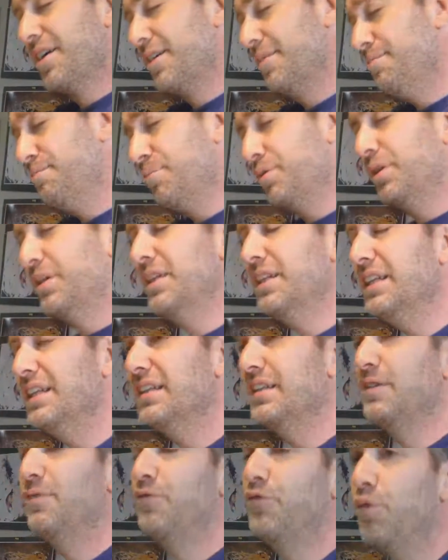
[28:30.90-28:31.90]

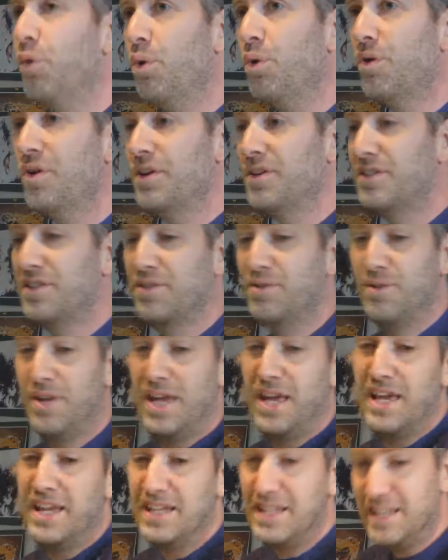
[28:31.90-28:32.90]
completely foreign to
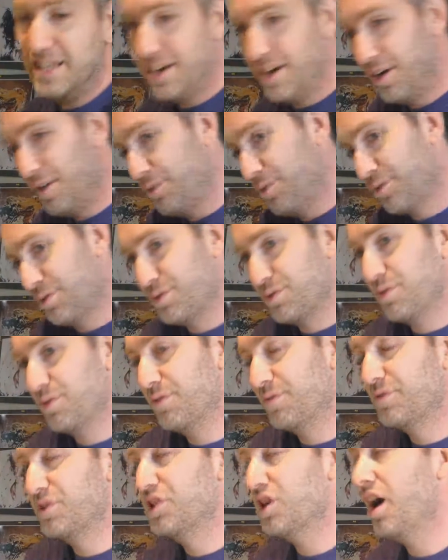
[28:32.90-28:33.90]
any other
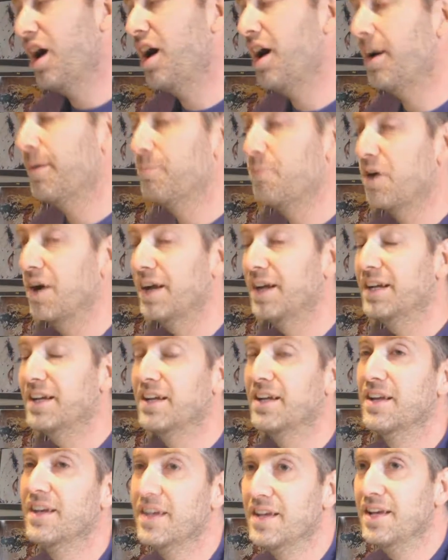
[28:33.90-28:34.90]
sort of job.
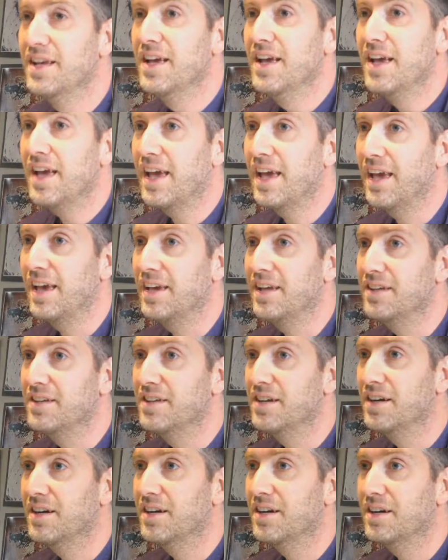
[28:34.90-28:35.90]
Right.
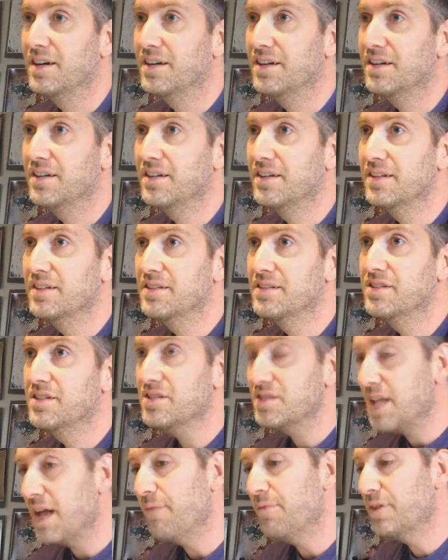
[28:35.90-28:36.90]
And,
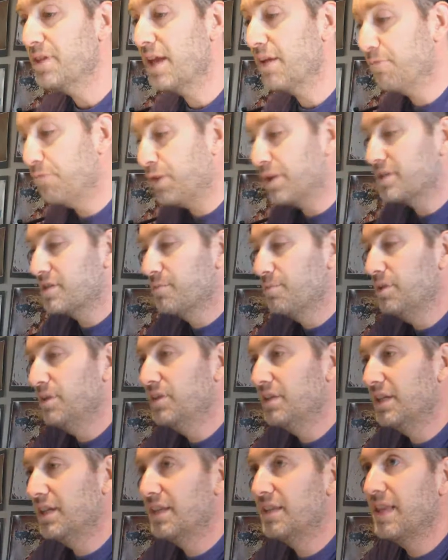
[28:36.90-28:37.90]
just having that
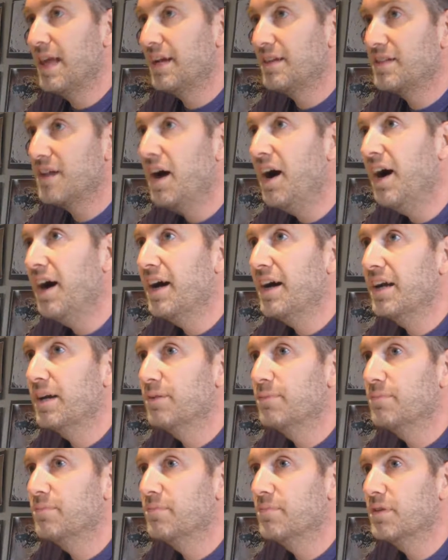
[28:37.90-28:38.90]
flexibility in that
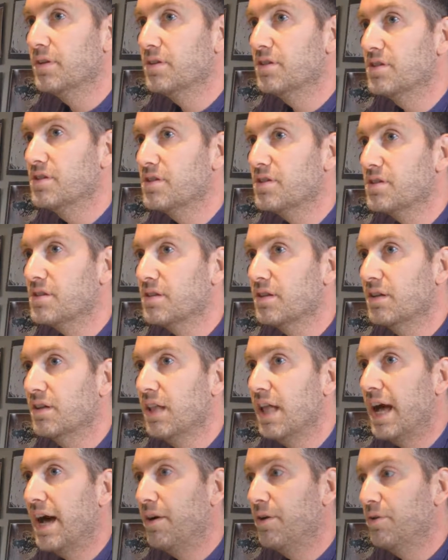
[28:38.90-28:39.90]
time just
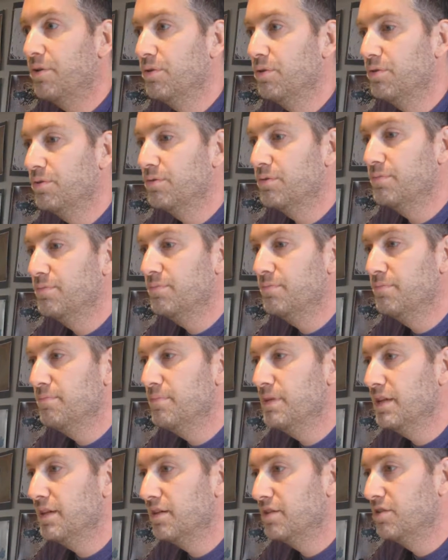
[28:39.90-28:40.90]
allowed
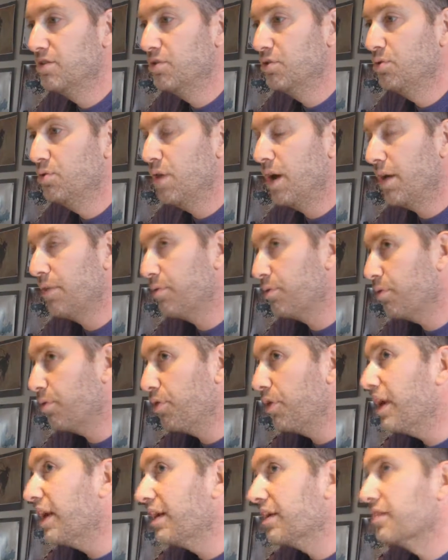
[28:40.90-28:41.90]
me to do other
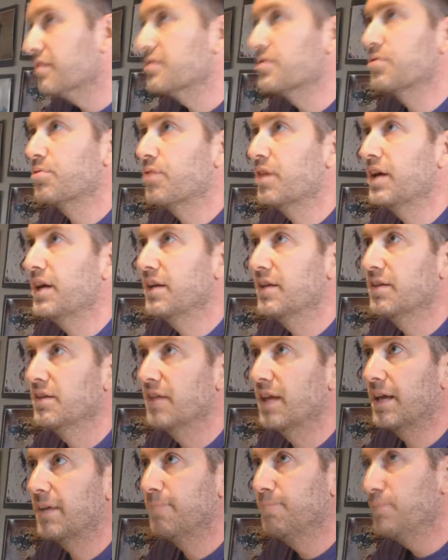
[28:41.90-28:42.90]
things, right?
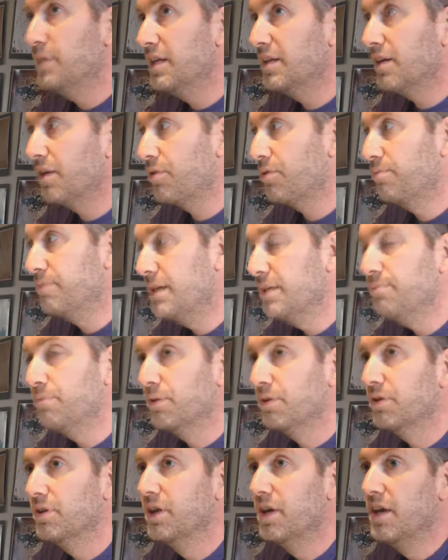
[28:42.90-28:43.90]
And like meet other
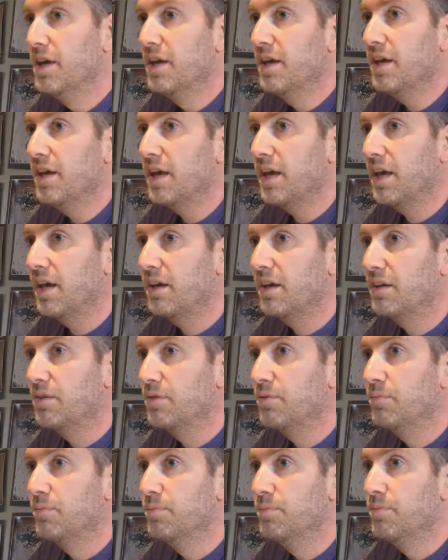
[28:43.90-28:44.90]
people.
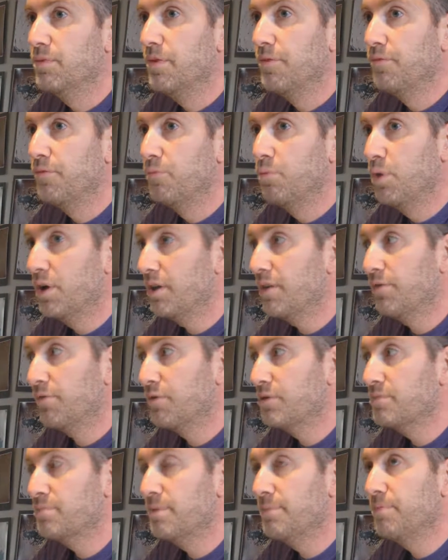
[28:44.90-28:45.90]
And one of the
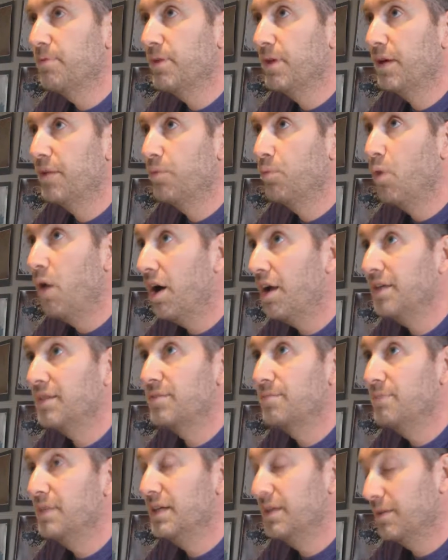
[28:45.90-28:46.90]
first people I wanted
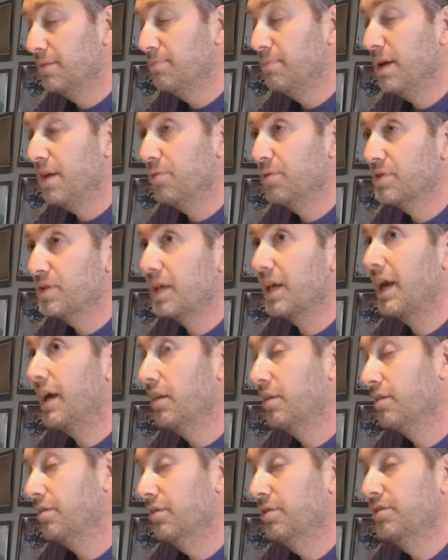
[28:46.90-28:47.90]
to meet and met was like
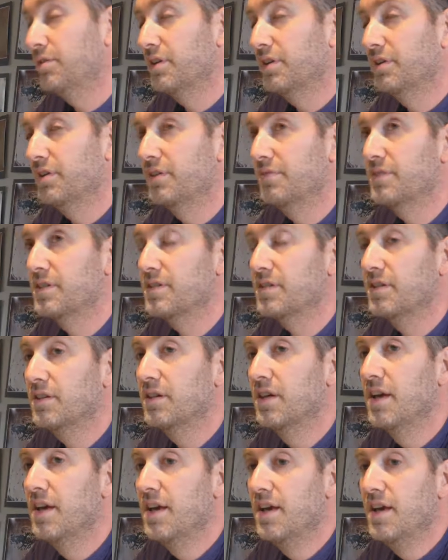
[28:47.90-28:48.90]
Alec Coloca,
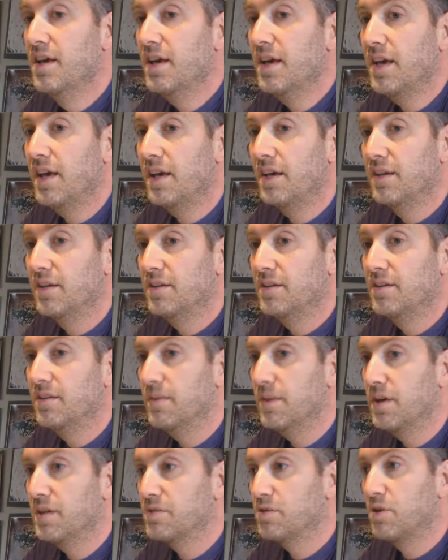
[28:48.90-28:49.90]
obviously.
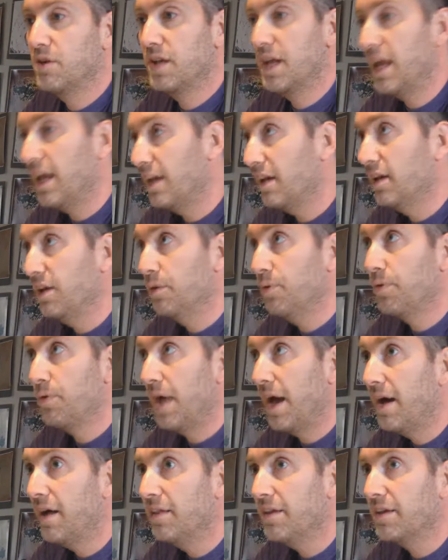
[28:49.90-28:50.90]
And I started hanging out with
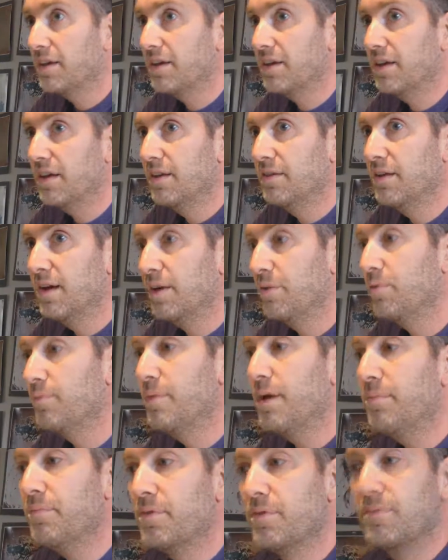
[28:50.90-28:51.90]
Alec. And I
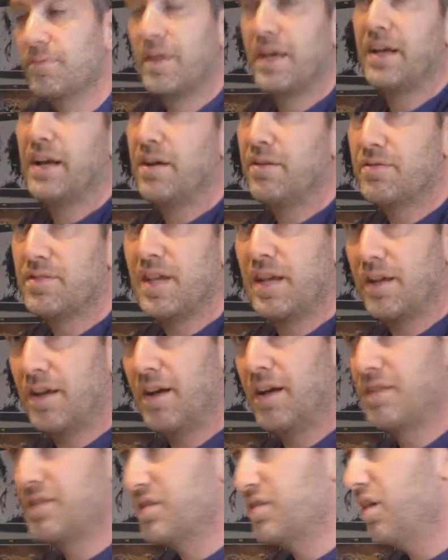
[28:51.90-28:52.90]
remember
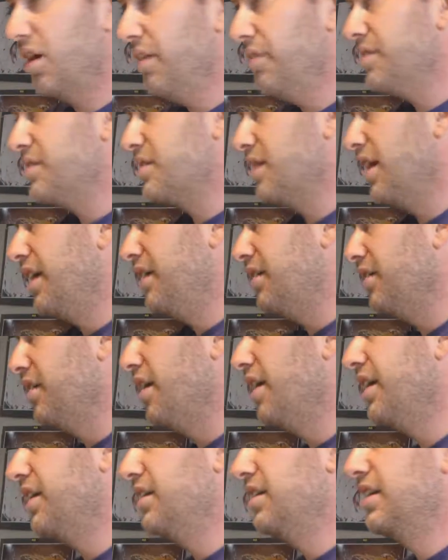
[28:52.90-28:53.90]
I saw this guy
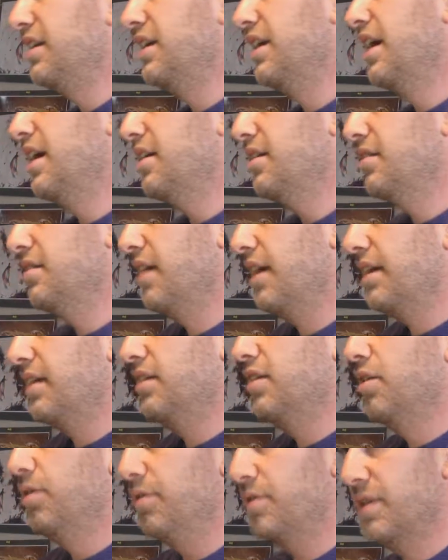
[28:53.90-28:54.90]
online and he had it like,
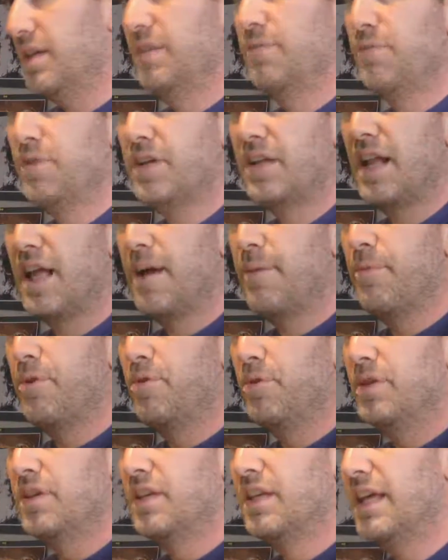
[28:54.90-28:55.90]
his infinite
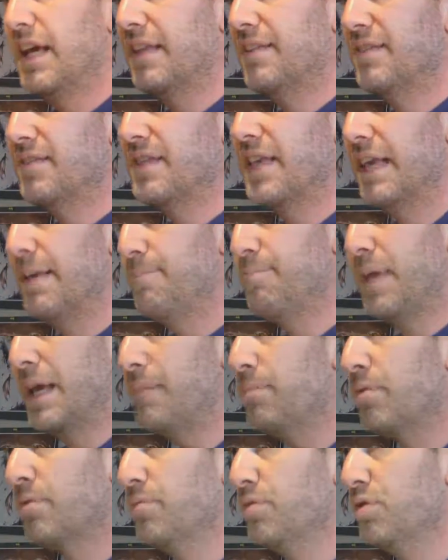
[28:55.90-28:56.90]
ammo, and he had this game Paper